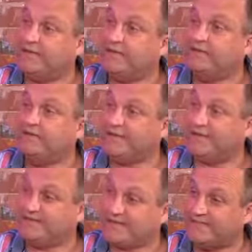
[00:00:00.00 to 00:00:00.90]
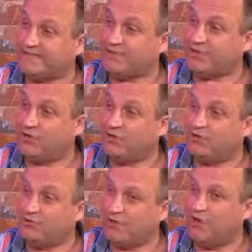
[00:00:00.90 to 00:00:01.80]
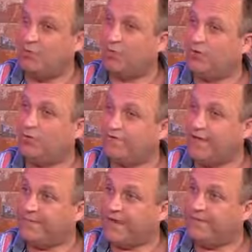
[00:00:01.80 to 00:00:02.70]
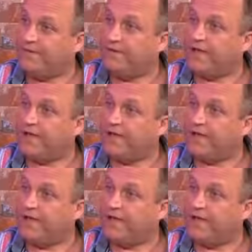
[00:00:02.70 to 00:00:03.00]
which is a fantastic school. We're doing a lot of work with them now.